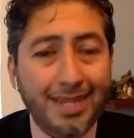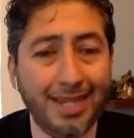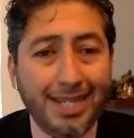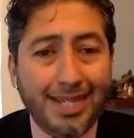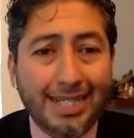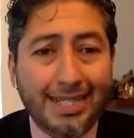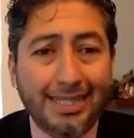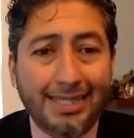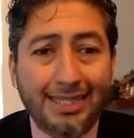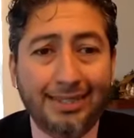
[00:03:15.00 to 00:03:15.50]
I
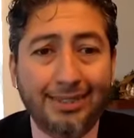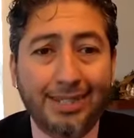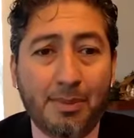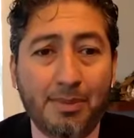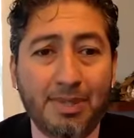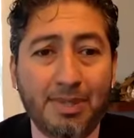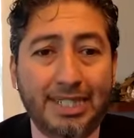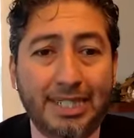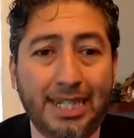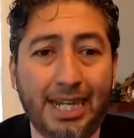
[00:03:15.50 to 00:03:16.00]
can't tell you how
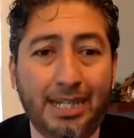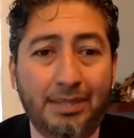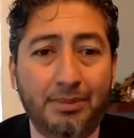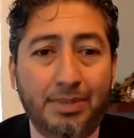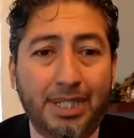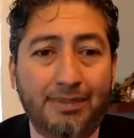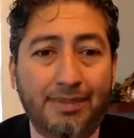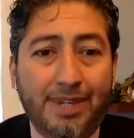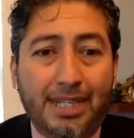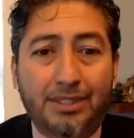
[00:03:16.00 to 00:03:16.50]
many
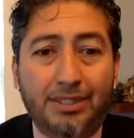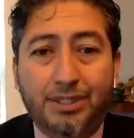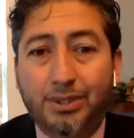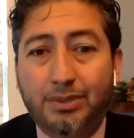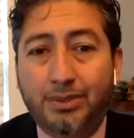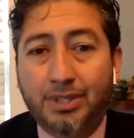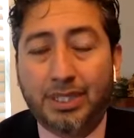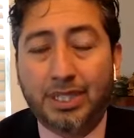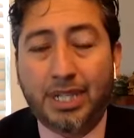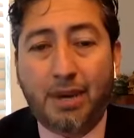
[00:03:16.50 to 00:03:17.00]
times I've had
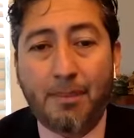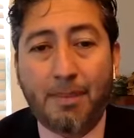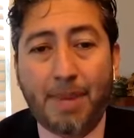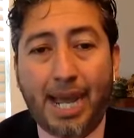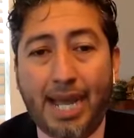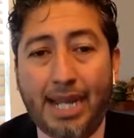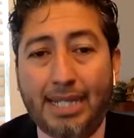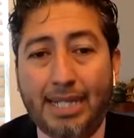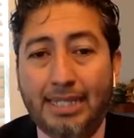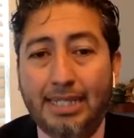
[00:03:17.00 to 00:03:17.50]
students come
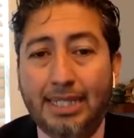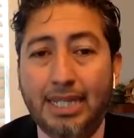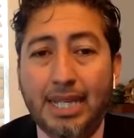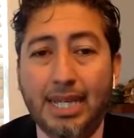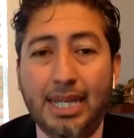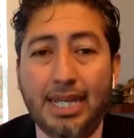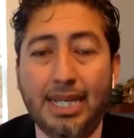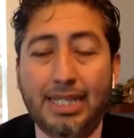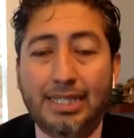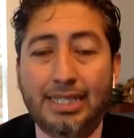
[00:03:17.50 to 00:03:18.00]
back and
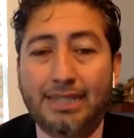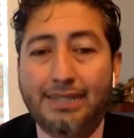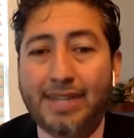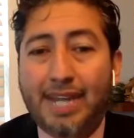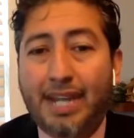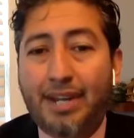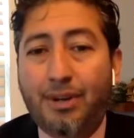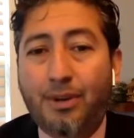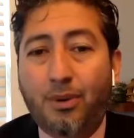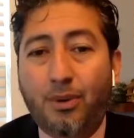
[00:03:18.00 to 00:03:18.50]
as they've
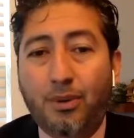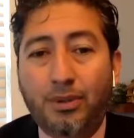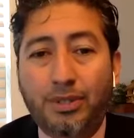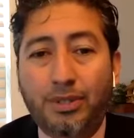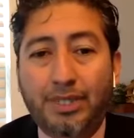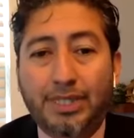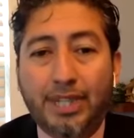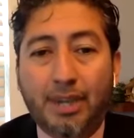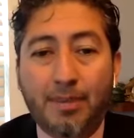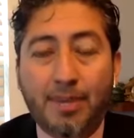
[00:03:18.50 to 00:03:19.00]
gotten
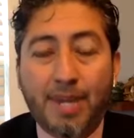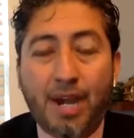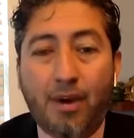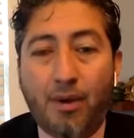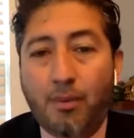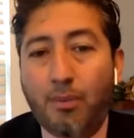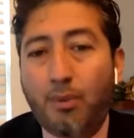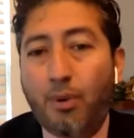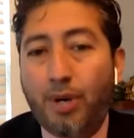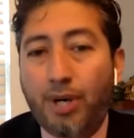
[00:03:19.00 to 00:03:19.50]
older and tell me
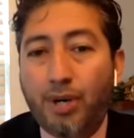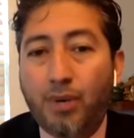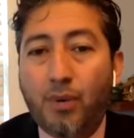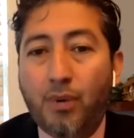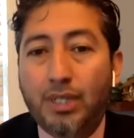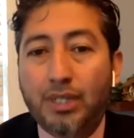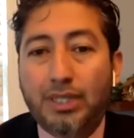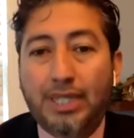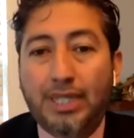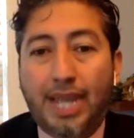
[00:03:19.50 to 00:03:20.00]
how important it
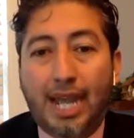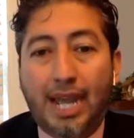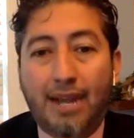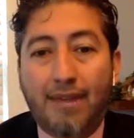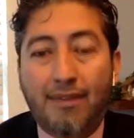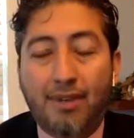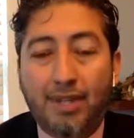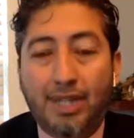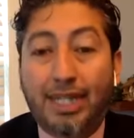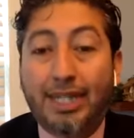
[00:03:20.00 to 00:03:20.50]
was to
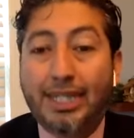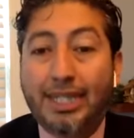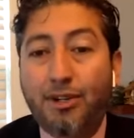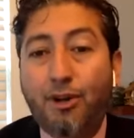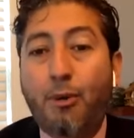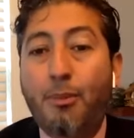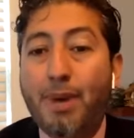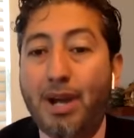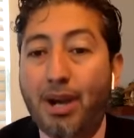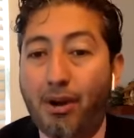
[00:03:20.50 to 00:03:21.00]
have a
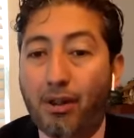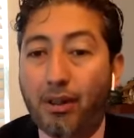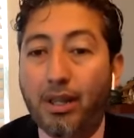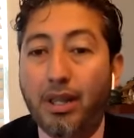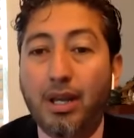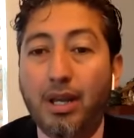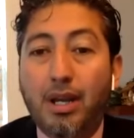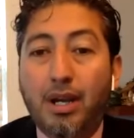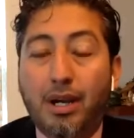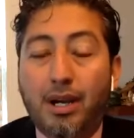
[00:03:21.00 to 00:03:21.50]
Latino male
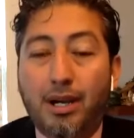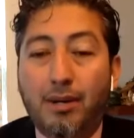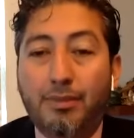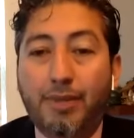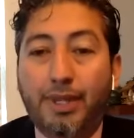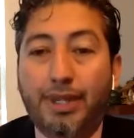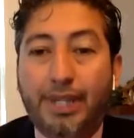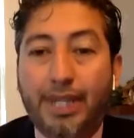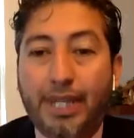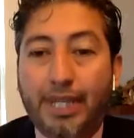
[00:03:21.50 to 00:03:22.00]

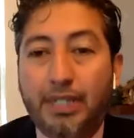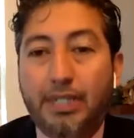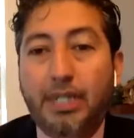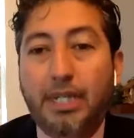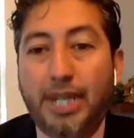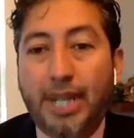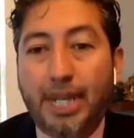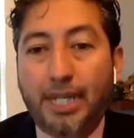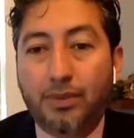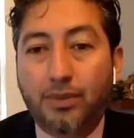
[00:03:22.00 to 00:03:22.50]
um, that they could
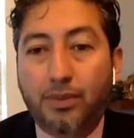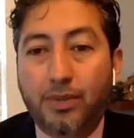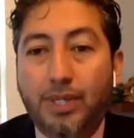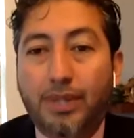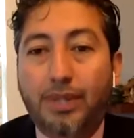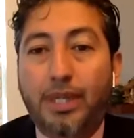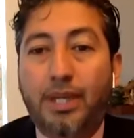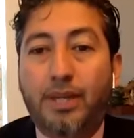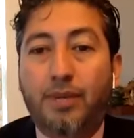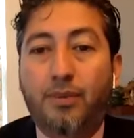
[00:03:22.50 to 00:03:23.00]
connect
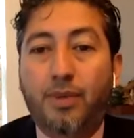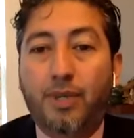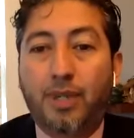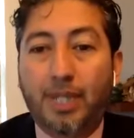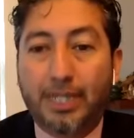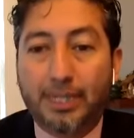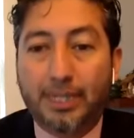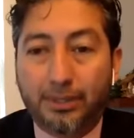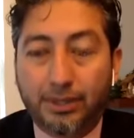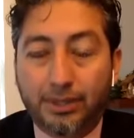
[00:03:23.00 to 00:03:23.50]
with and
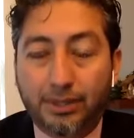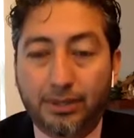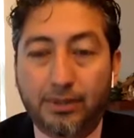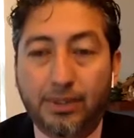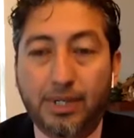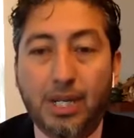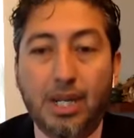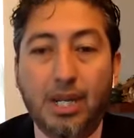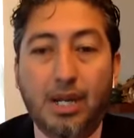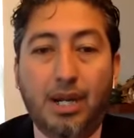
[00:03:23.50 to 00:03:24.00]
relate
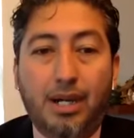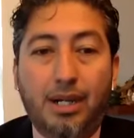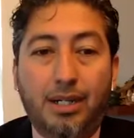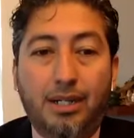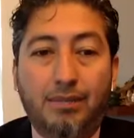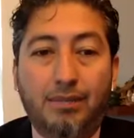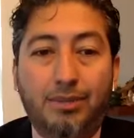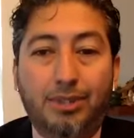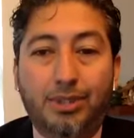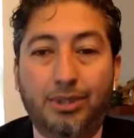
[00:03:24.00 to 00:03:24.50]
to.
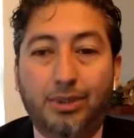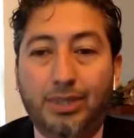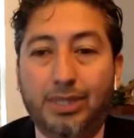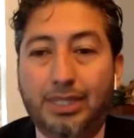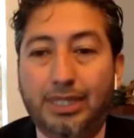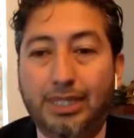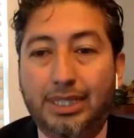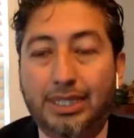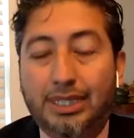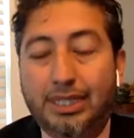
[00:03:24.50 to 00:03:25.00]
Um, so
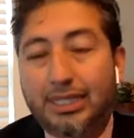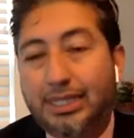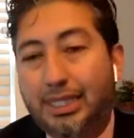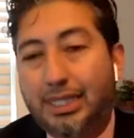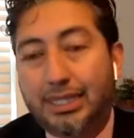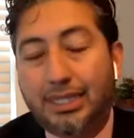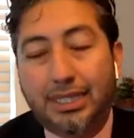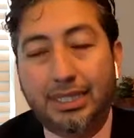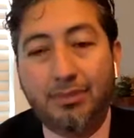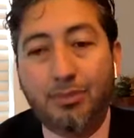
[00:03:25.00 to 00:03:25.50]
it's, it's,
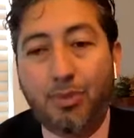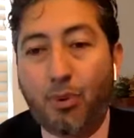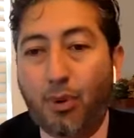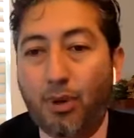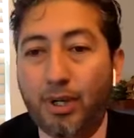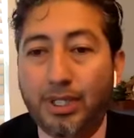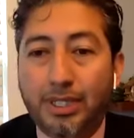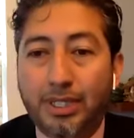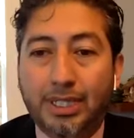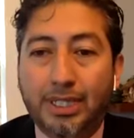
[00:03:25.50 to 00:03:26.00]
it's
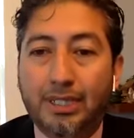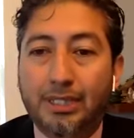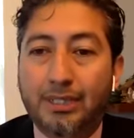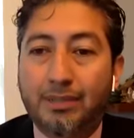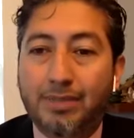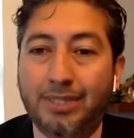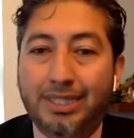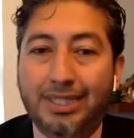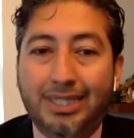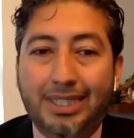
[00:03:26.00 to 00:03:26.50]
important,
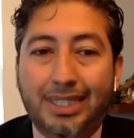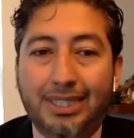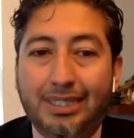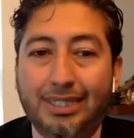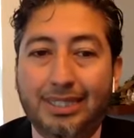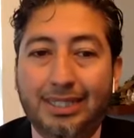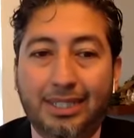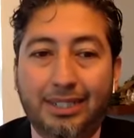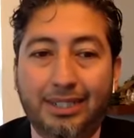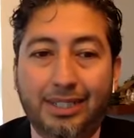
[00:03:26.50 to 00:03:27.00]
um, it's
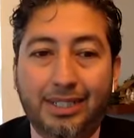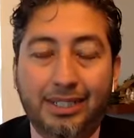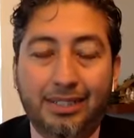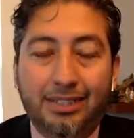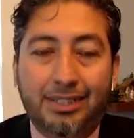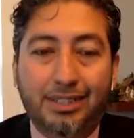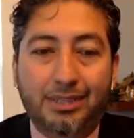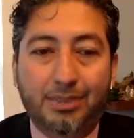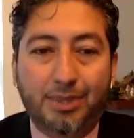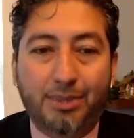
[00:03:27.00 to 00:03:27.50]
necessary, and
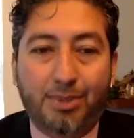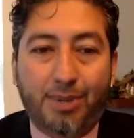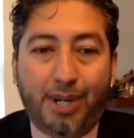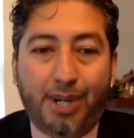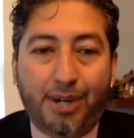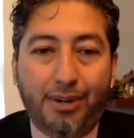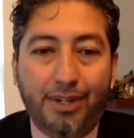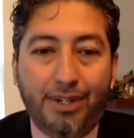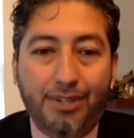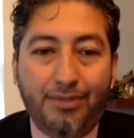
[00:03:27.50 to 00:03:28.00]
it should be a
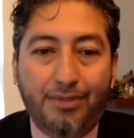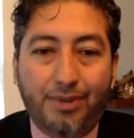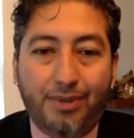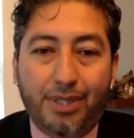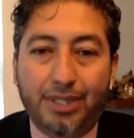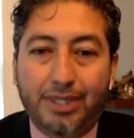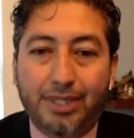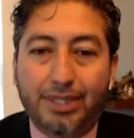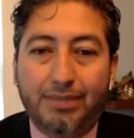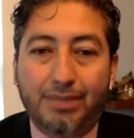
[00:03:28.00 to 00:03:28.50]
priority
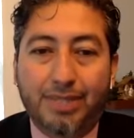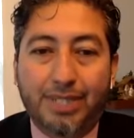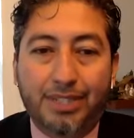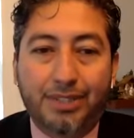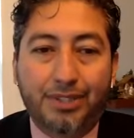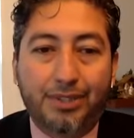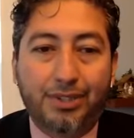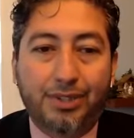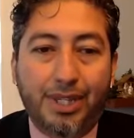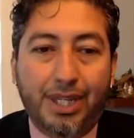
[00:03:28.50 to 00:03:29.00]
for us to
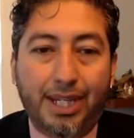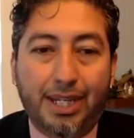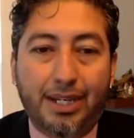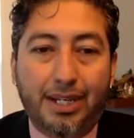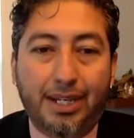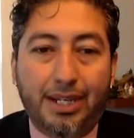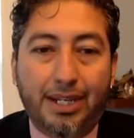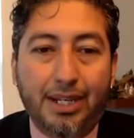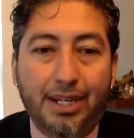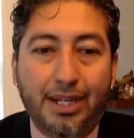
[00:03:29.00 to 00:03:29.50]
make sure
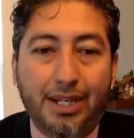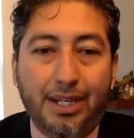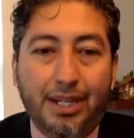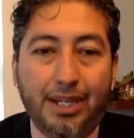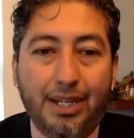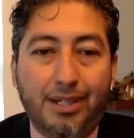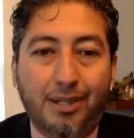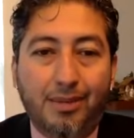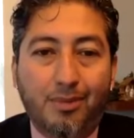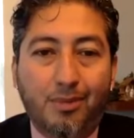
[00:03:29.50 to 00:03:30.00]
that
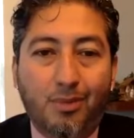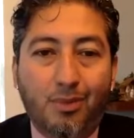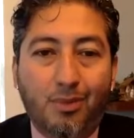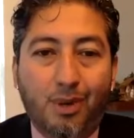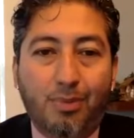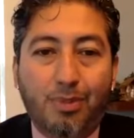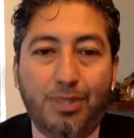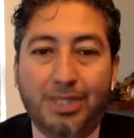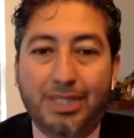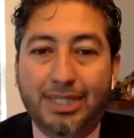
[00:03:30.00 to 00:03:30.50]
um,
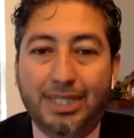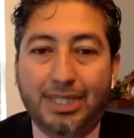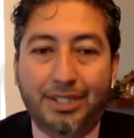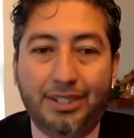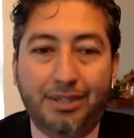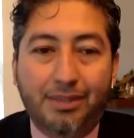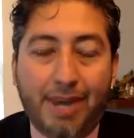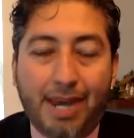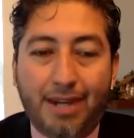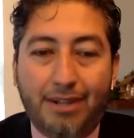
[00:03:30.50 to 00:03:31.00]

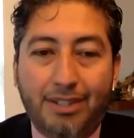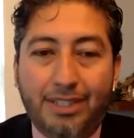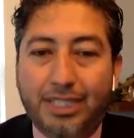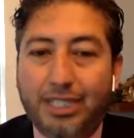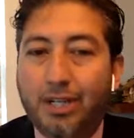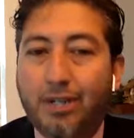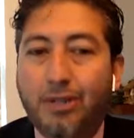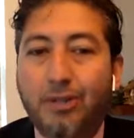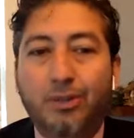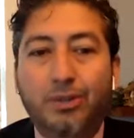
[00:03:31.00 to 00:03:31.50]
representation matters.
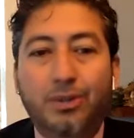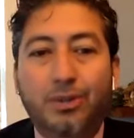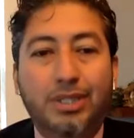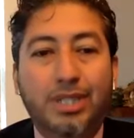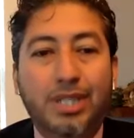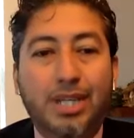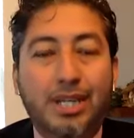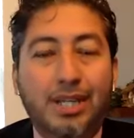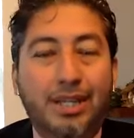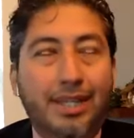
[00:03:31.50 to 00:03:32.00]
It goes,
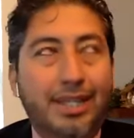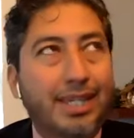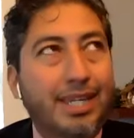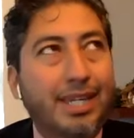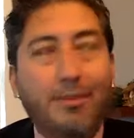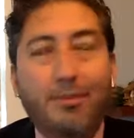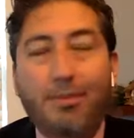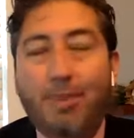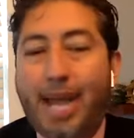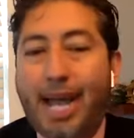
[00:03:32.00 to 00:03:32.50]

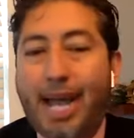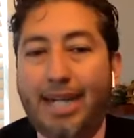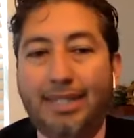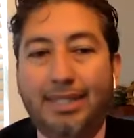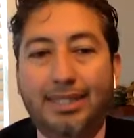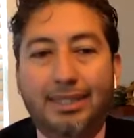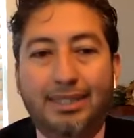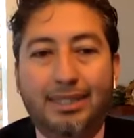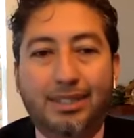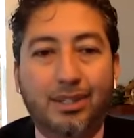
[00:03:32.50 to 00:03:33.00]
the
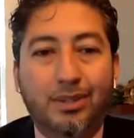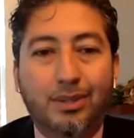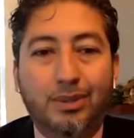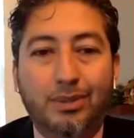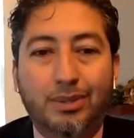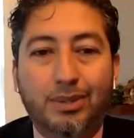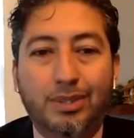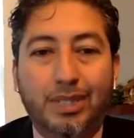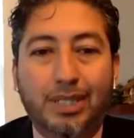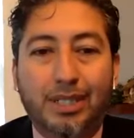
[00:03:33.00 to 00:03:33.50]
impact
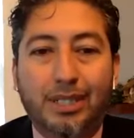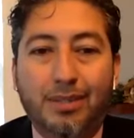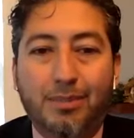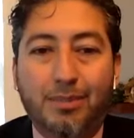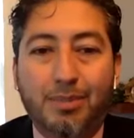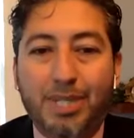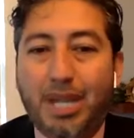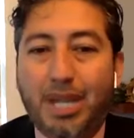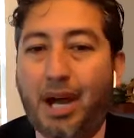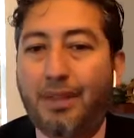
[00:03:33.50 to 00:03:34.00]
goes
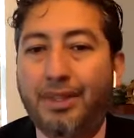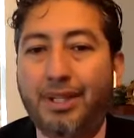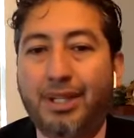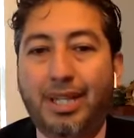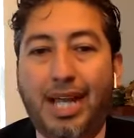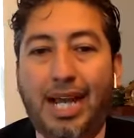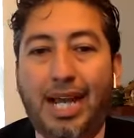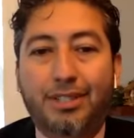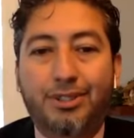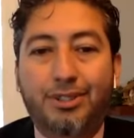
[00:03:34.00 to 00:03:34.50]
um, beyond the
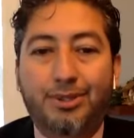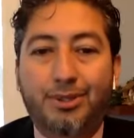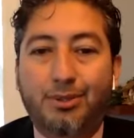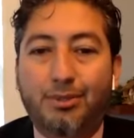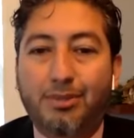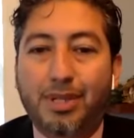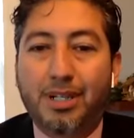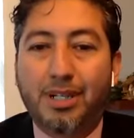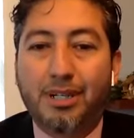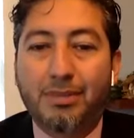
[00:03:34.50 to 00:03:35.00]

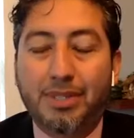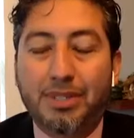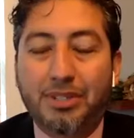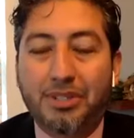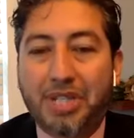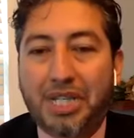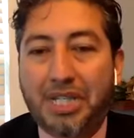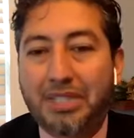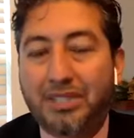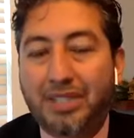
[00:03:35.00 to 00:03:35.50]
classroom. Um, it,
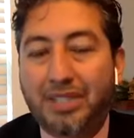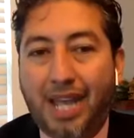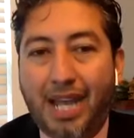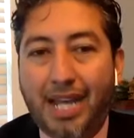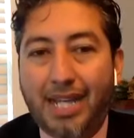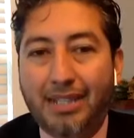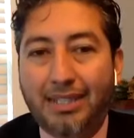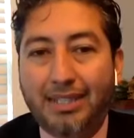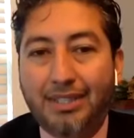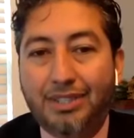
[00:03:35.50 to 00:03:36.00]
changed
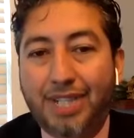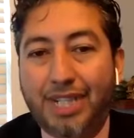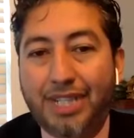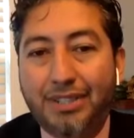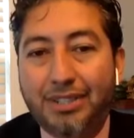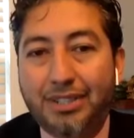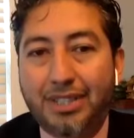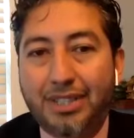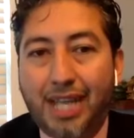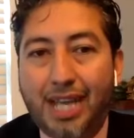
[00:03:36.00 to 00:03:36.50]
li it
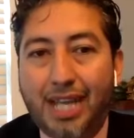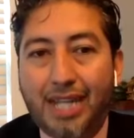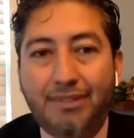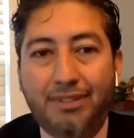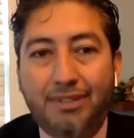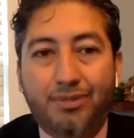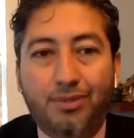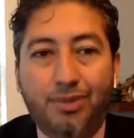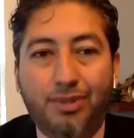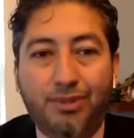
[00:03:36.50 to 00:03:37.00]
changes
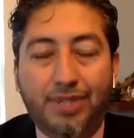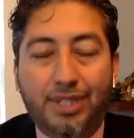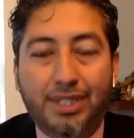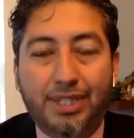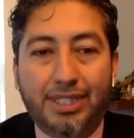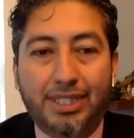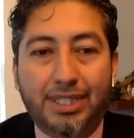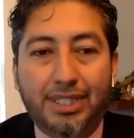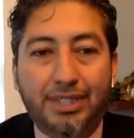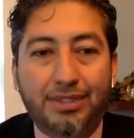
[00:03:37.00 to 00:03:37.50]
lives if we're
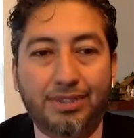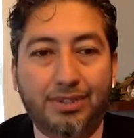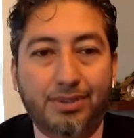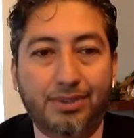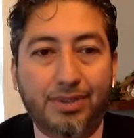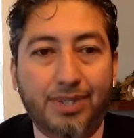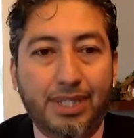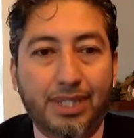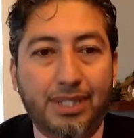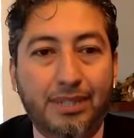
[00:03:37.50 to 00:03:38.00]
very
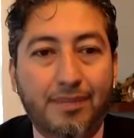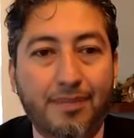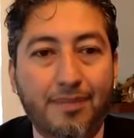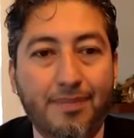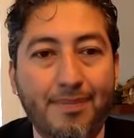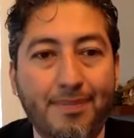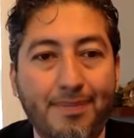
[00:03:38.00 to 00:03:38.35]
intentional with it.